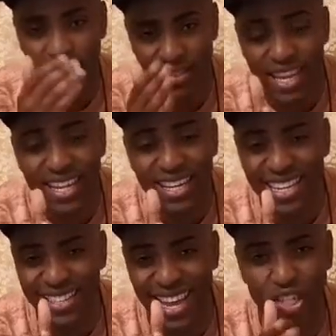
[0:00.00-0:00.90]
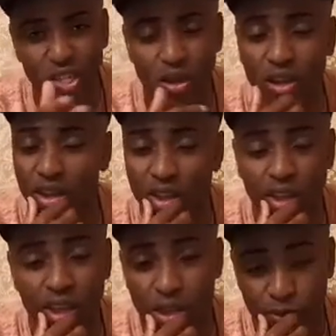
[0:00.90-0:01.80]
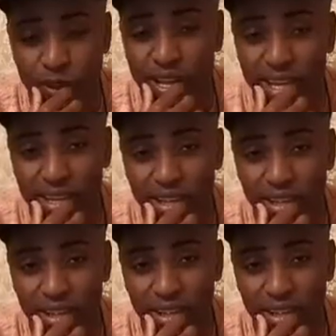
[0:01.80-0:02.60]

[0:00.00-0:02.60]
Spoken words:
the sickness that you're feeling,